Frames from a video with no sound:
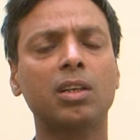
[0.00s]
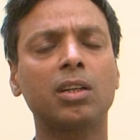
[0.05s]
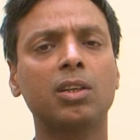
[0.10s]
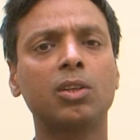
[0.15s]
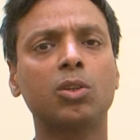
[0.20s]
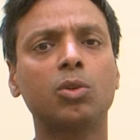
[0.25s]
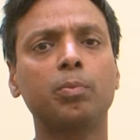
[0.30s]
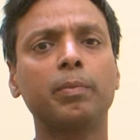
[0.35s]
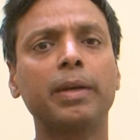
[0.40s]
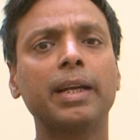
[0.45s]

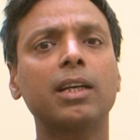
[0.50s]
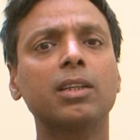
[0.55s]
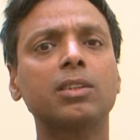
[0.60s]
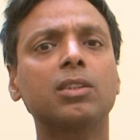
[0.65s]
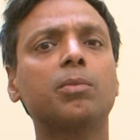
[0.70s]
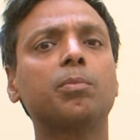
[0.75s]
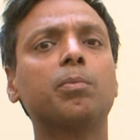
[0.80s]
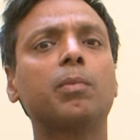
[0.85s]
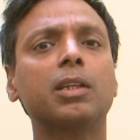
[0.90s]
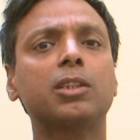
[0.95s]
to make us
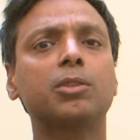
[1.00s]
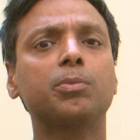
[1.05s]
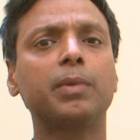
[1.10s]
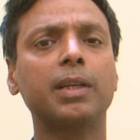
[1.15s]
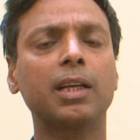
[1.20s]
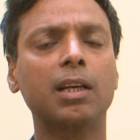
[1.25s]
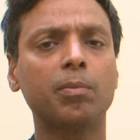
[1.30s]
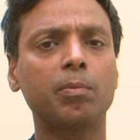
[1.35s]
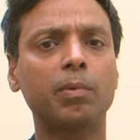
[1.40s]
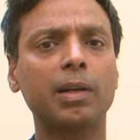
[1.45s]
a much
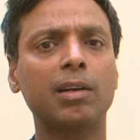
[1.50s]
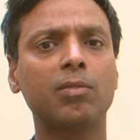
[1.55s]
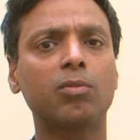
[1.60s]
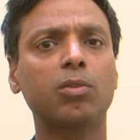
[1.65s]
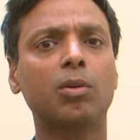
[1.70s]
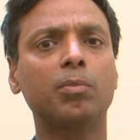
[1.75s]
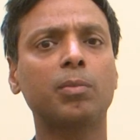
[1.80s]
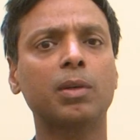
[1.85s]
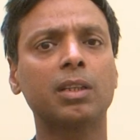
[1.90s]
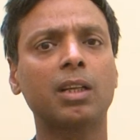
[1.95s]
bigger
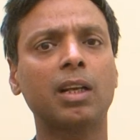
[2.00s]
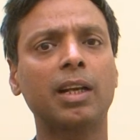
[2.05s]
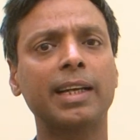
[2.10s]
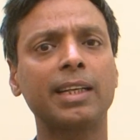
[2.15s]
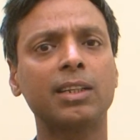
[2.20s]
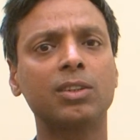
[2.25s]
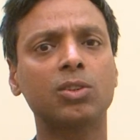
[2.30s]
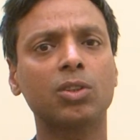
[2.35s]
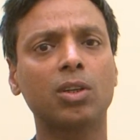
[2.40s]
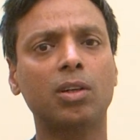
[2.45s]
platform on the
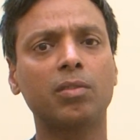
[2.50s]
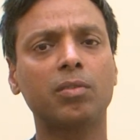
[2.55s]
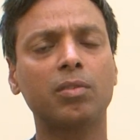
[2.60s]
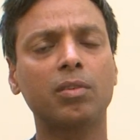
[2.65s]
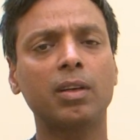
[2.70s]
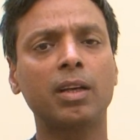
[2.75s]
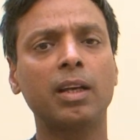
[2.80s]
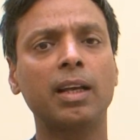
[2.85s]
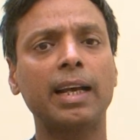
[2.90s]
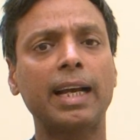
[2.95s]
lines of,
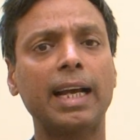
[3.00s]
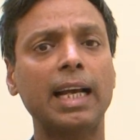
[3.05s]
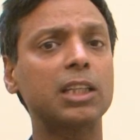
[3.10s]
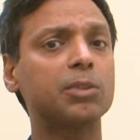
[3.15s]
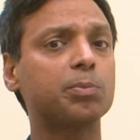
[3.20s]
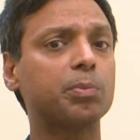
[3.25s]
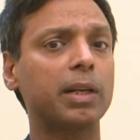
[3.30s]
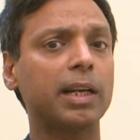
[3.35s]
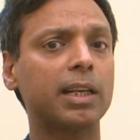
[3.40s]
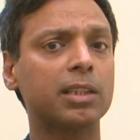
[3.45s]

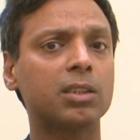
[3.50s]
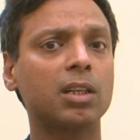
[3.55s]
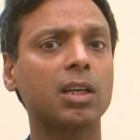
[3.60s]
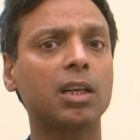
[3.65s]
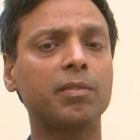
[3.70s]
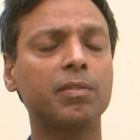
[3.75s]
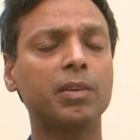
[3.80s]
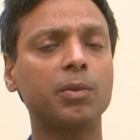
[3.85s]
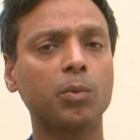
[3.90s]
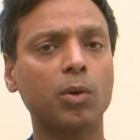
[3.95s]

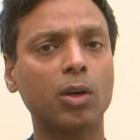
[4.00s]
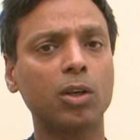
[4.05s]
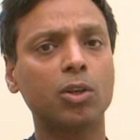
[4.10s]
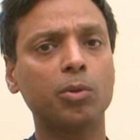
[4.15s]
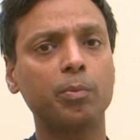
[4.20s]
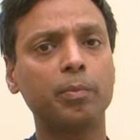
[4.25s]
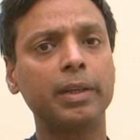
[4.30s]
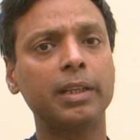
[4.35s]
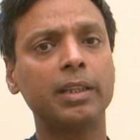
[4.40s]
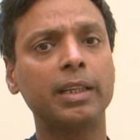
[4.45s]
aspirationally we want to
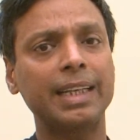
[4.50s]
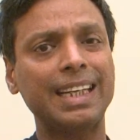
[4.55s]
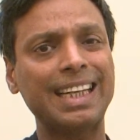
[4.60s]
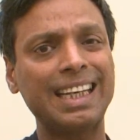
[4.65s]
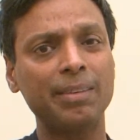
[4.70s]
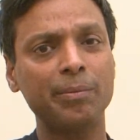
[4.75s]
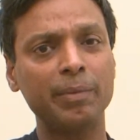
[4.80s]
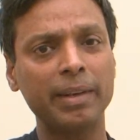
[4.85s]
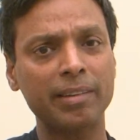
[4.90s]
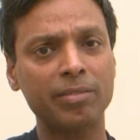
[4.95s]
be the
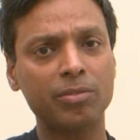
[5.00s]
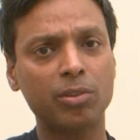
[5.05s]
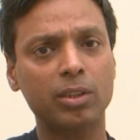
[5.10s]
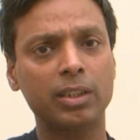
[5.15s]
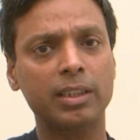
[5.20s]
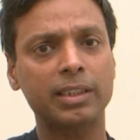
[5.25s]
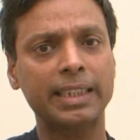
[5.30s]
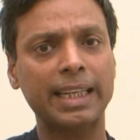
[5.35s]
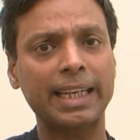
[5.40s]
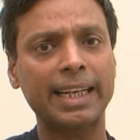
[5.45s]
eBay for
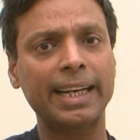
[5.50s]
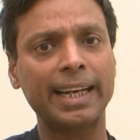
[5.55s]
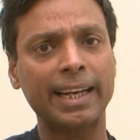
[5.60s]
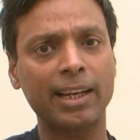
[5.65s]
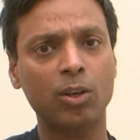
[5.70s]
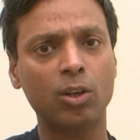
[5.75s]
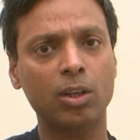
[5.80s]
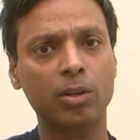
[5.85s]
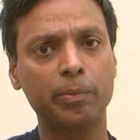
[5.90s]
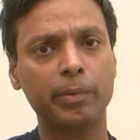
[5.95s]
the sharing
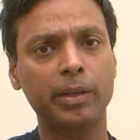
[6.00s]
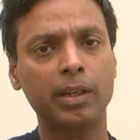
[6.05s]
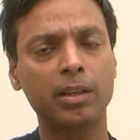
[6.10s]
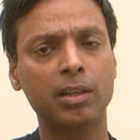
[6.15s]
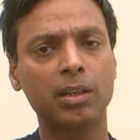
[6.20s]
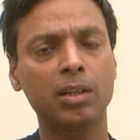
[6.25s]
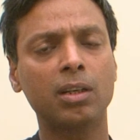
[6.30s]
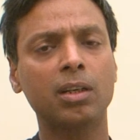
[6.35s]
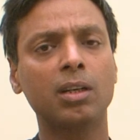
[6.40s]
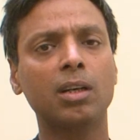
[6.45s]
economy.
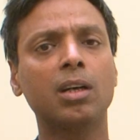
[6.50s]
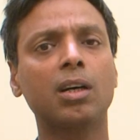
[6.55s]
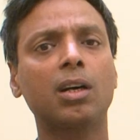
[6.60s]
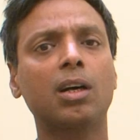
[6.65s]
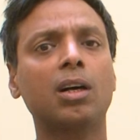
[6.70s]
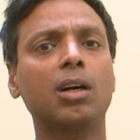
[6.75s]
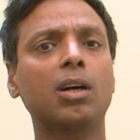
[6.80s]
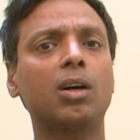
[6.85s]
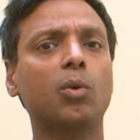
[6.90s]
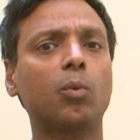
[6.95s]

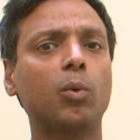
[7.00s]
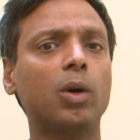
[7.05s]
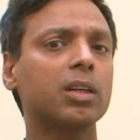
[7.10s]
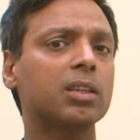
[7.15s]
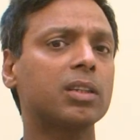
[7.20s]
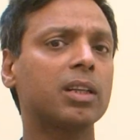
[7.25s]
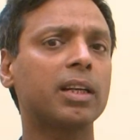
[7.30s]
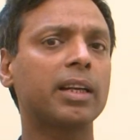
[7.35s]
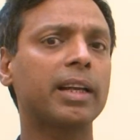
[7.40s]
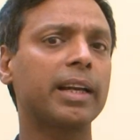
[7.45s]

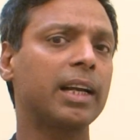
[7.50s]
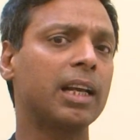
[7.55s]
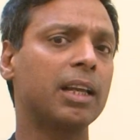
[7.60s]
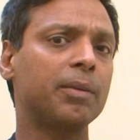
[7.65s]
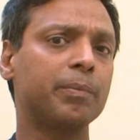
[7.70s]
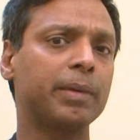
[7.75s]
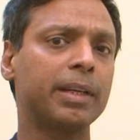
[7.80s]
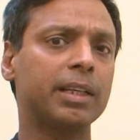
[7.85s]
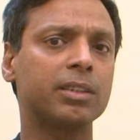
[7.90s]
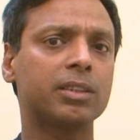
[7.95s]
What that really
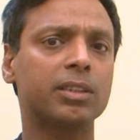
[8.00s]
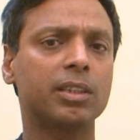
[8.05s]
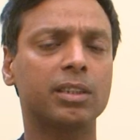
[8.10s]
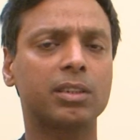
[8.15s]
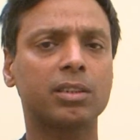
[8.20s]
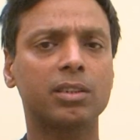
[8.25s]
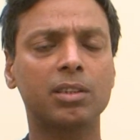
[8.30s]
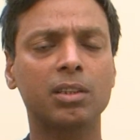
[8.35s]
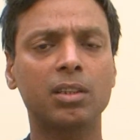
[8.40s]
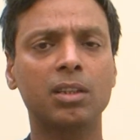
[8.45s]
means
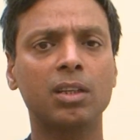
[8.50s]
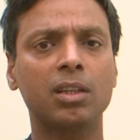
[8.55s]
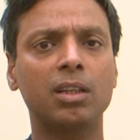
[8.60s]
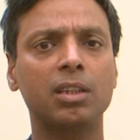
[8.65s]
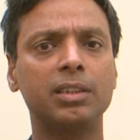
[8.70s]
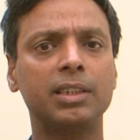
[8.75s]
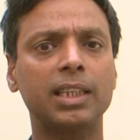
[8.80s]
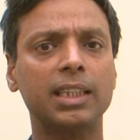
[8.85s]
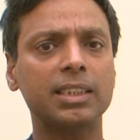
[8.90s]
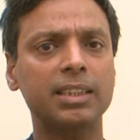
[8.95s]
is,
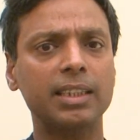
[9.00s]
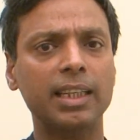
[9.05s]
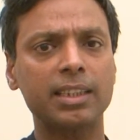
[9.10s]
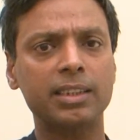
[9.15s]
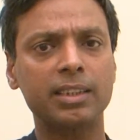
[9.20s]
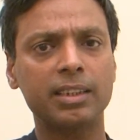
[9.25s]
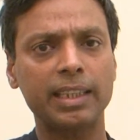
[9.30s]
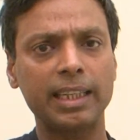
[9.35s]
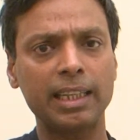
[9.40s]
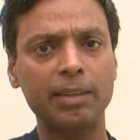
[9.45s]
just
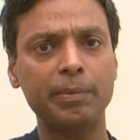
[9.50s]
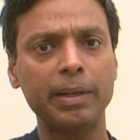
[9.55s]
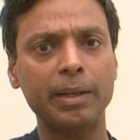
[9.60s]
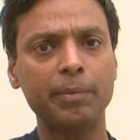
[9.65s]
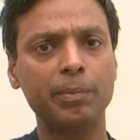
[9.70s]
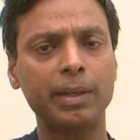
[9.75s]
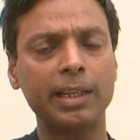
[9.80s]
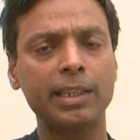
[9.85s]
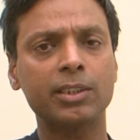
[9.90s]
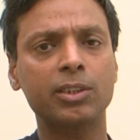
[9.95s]
as eBay
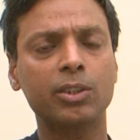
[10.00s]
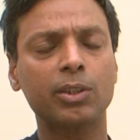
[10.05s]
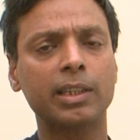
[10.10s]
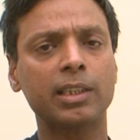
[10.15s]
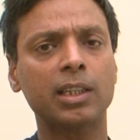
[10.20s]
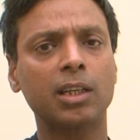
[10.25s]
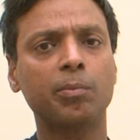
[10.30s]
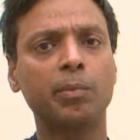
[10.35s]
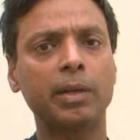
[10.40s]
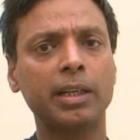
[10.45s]
brings
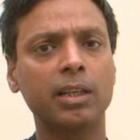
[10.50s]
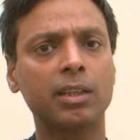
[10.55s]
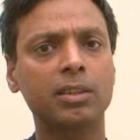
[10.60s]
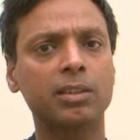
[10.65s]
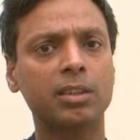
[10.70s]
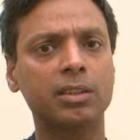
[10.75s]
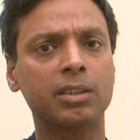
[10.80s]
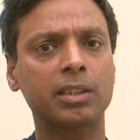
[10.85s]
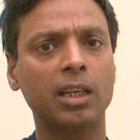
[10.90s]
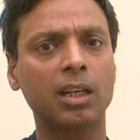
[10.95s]
together buyers
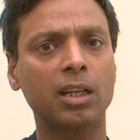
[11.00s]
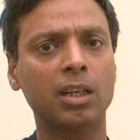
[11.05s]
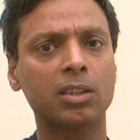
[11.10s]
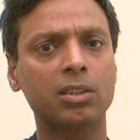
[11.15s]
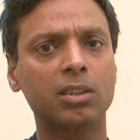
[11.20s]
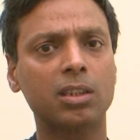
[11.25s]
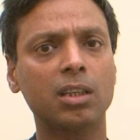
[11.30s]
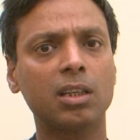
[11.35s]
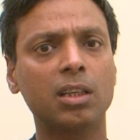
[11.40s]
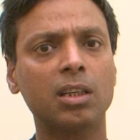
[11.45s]
and
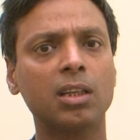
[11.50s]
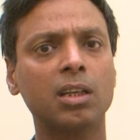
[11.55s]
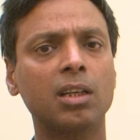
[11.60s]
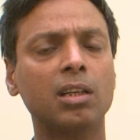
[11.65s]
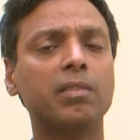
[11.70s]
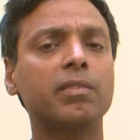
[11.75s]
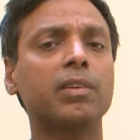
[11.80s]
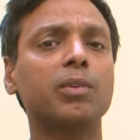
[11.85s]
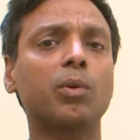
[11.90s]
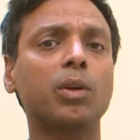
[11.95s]
sellers,
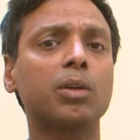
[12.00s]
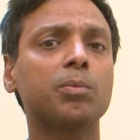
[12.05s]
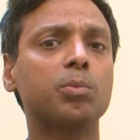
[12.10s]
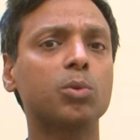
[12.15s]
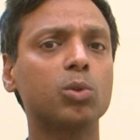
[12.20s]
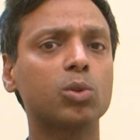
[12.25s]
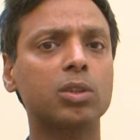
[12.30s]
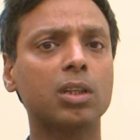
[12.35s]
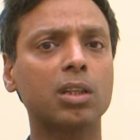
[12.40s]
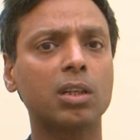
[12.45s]
we want
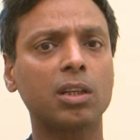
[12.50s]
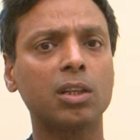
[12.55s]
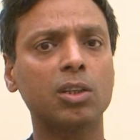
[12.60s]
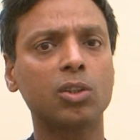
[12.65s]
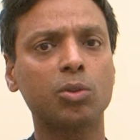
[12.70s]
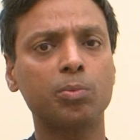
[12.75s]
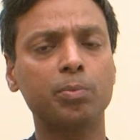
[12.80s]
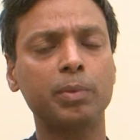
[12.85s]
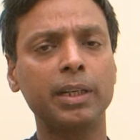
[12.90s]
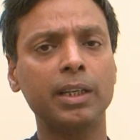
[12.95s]
PoolCircle
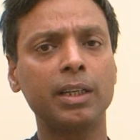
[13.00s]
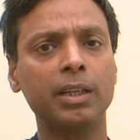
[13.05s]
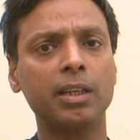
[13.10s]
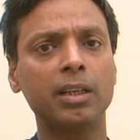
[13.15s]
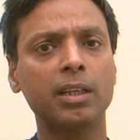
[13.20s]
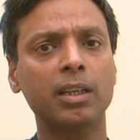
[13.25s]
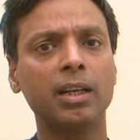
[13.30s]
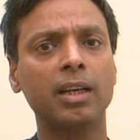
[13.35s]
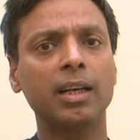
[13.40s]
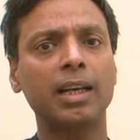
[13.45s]
to be
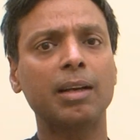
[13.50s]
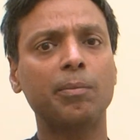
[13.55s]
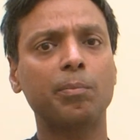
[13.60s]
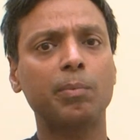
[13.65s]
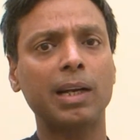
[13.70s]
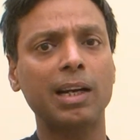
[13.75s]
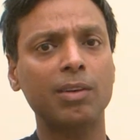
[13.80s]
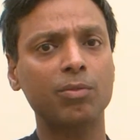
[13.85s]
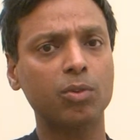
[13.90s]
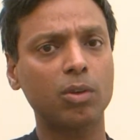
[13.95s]
a
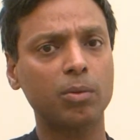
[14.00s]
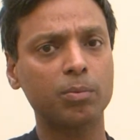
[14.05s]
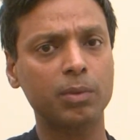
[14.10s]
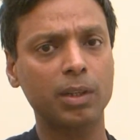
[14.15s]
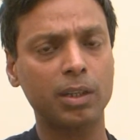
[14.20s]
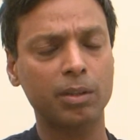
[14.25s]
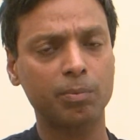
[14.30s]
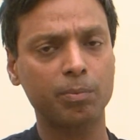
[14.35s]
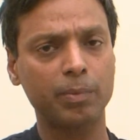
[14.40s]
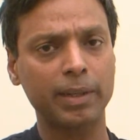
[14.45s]
platform
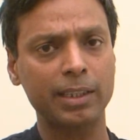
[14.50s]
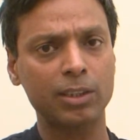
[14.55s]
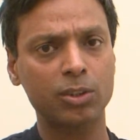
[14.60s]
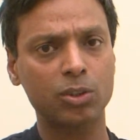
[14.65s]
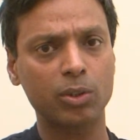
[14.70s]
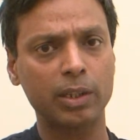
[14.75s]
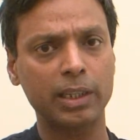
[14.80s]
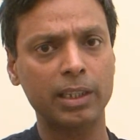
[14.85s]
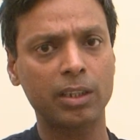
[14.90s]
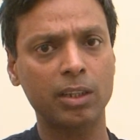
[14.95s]
that brings
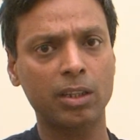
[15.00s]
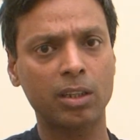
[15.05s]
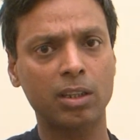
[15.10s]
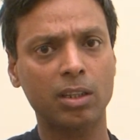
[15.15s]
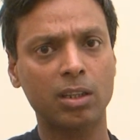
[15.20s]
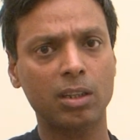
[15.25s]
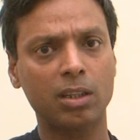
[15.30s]
together